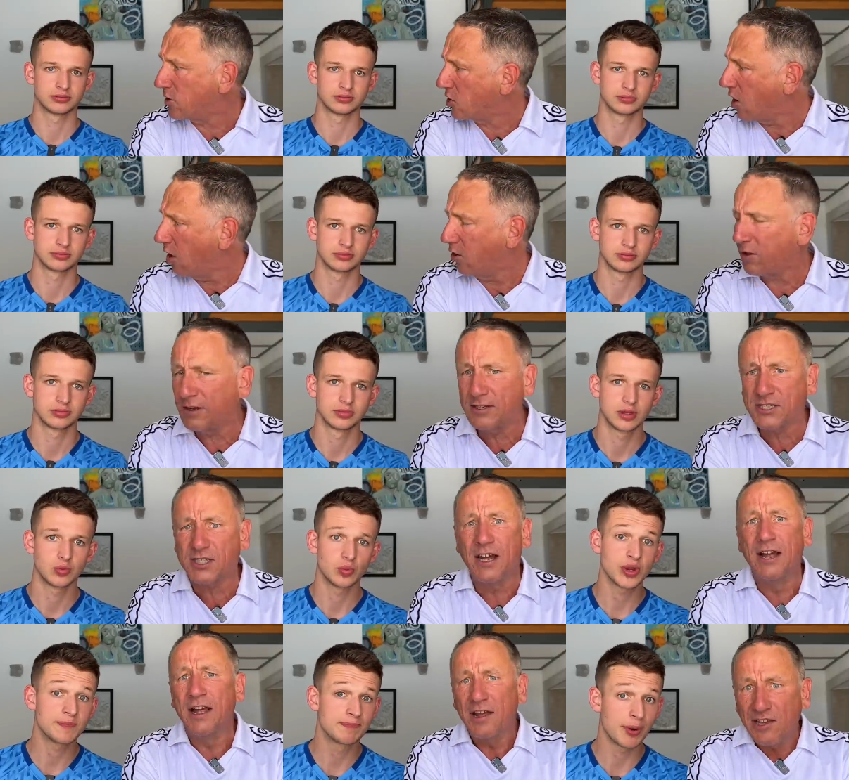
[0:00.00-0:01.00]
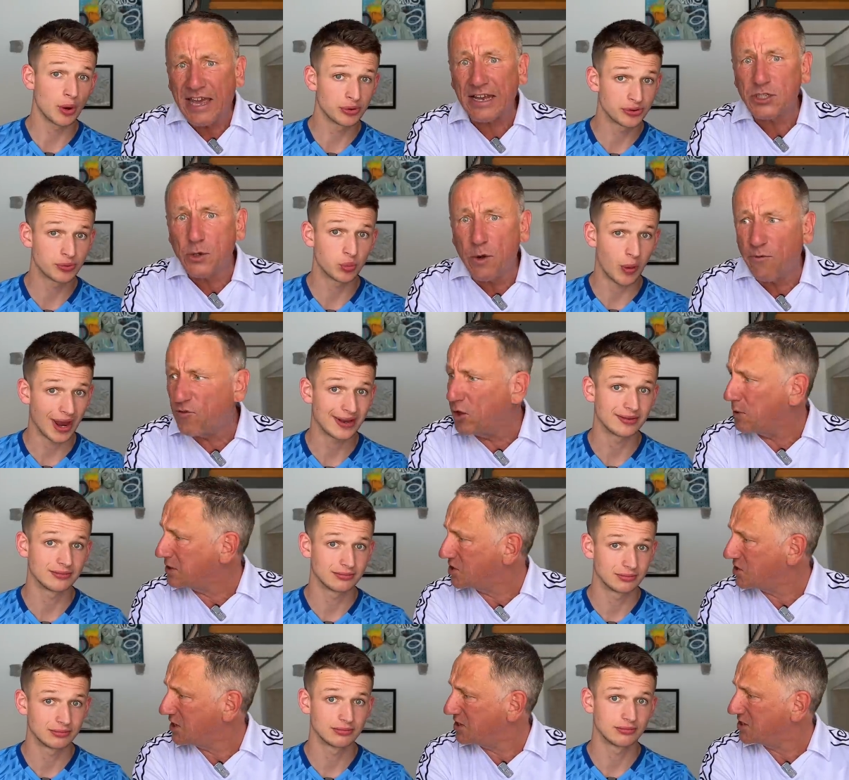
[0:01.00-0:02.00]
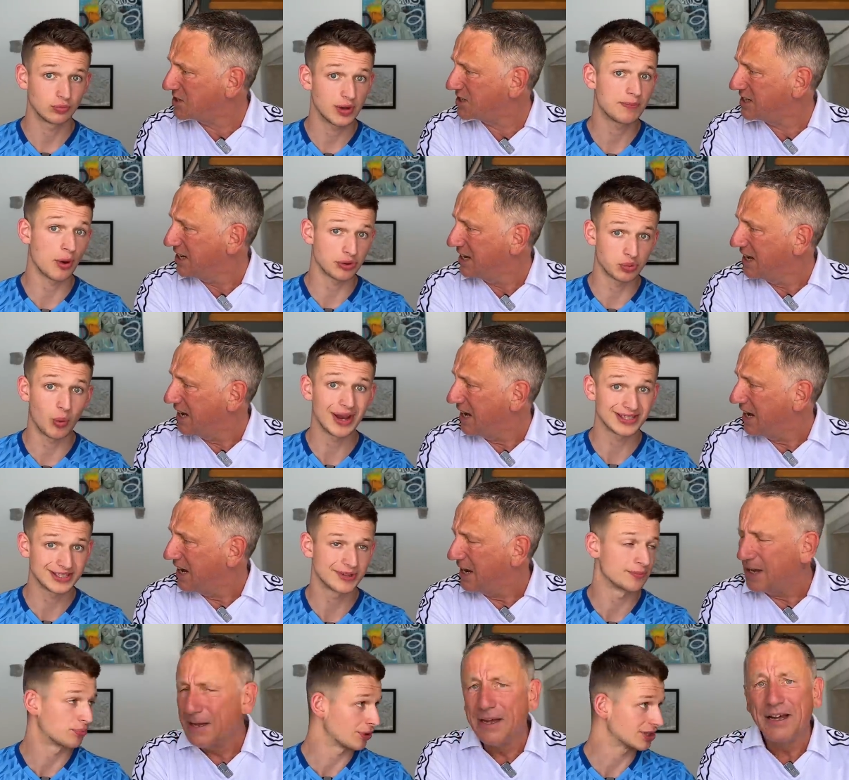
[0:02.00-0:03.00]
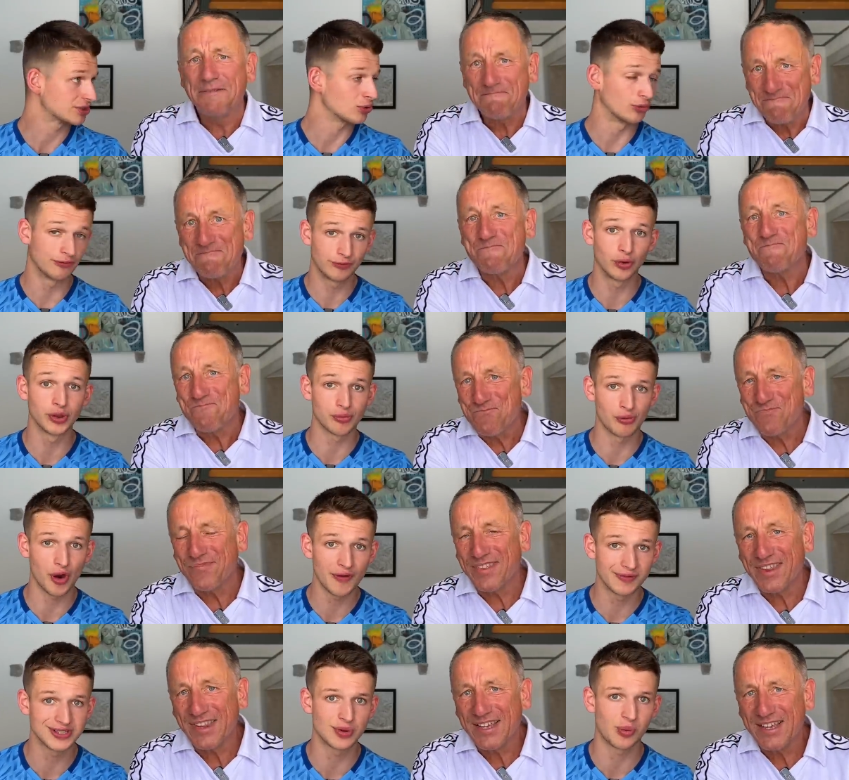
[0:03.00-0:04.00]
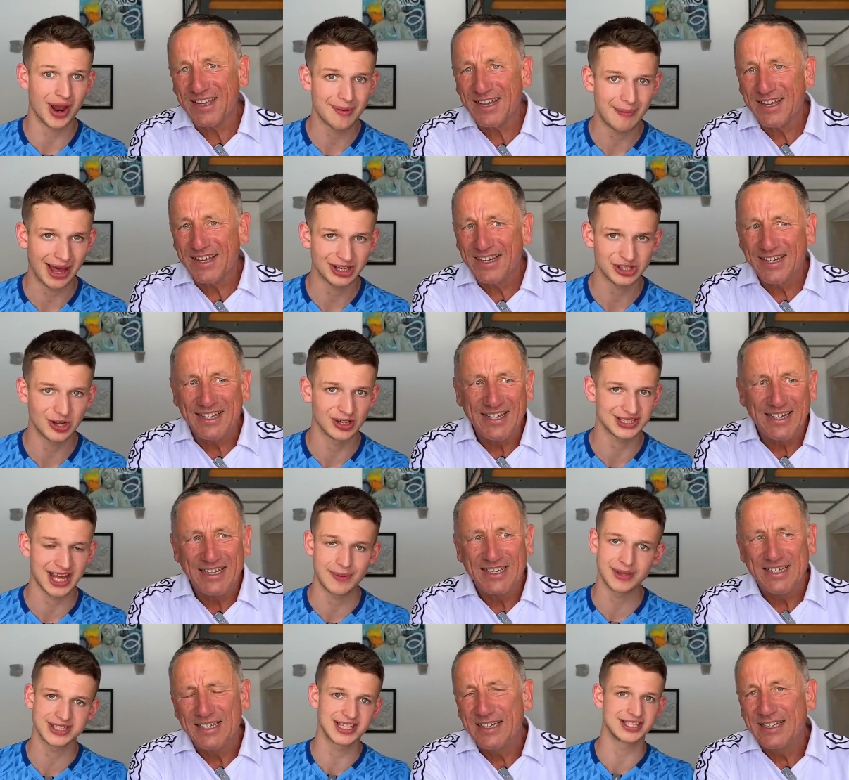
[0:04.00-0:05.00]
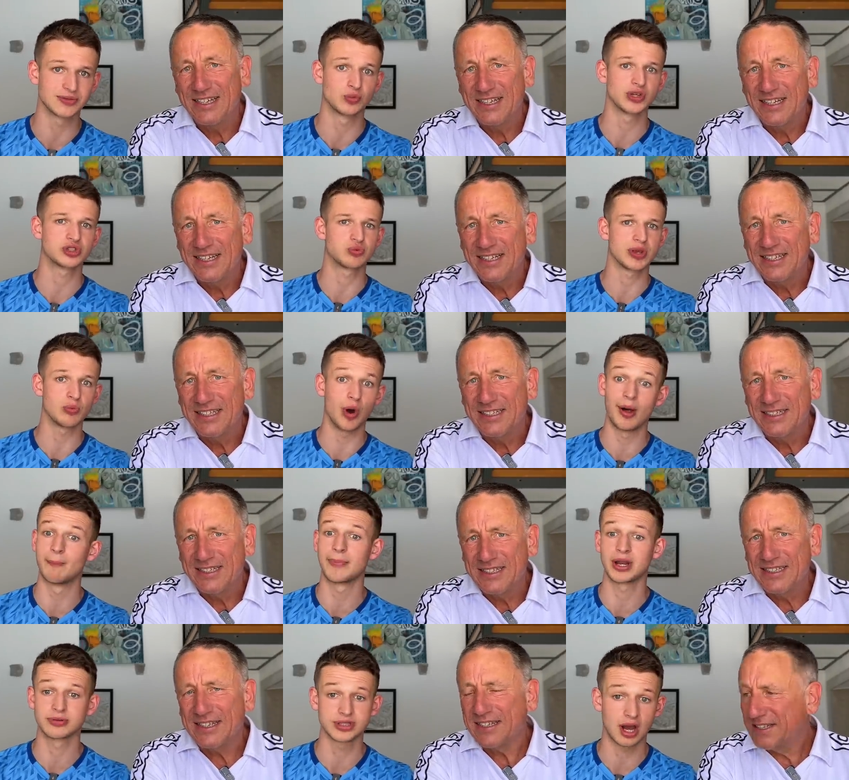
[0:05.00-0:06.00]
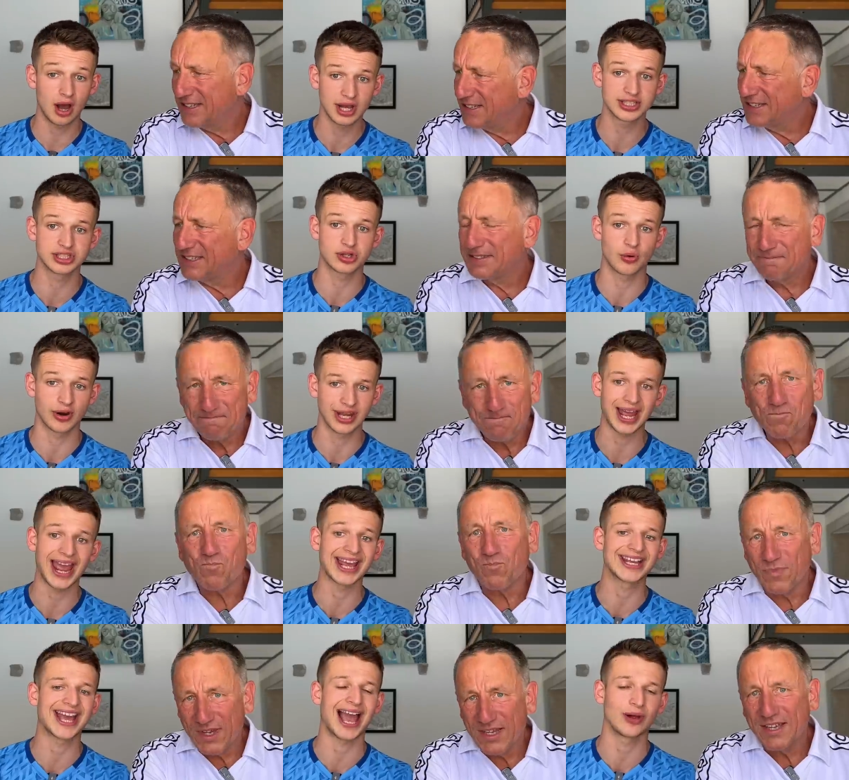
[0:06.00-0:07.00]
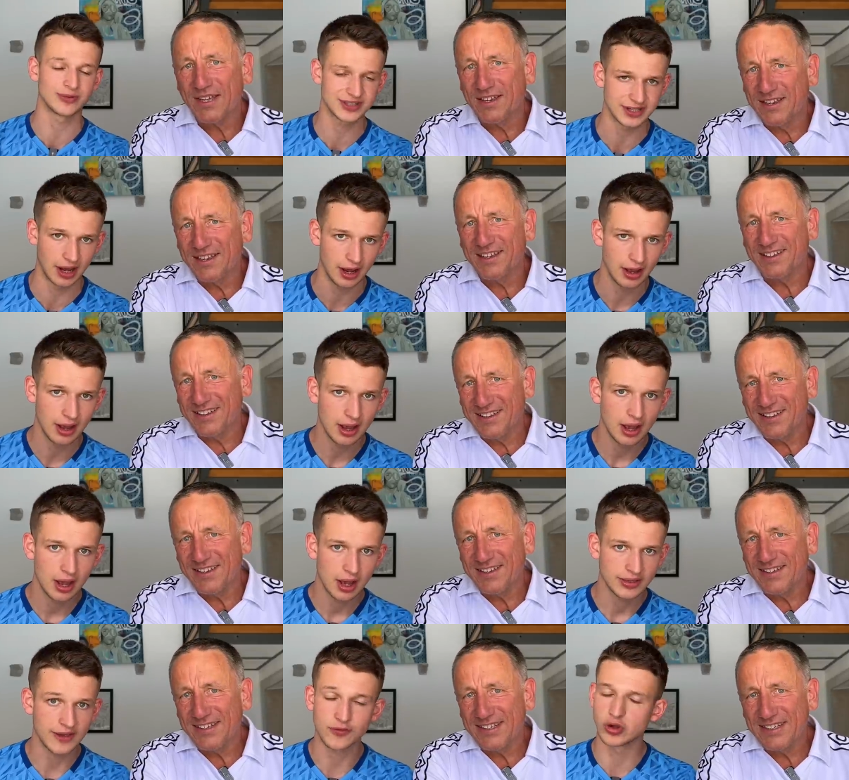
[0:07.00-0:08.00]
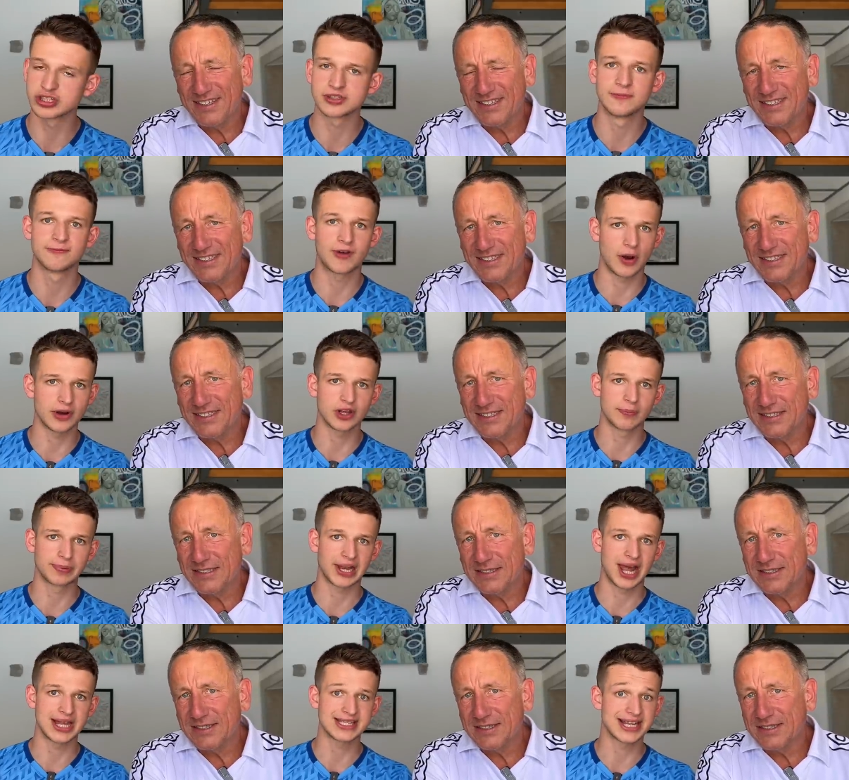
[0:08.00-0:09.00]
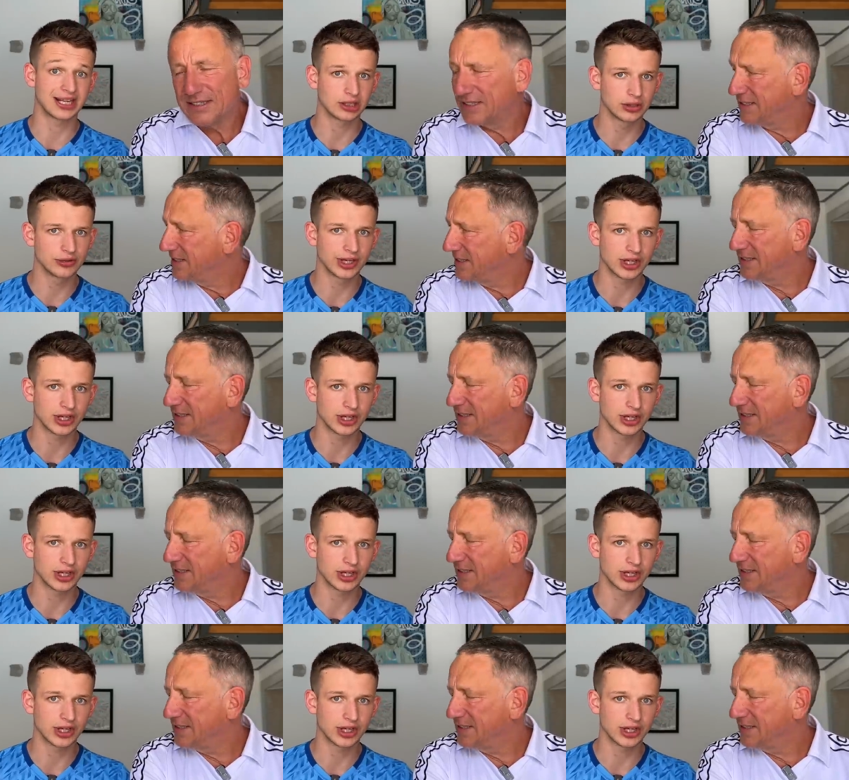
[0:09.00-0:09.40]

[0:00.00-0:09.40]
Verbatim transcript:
Speaker 1: Collins
Speaker 2: gets you a few assists. We both went to Bristol for the Rovers away match last game of the season, which we won, but it was a high-scoring encounter. They've got some very good players, including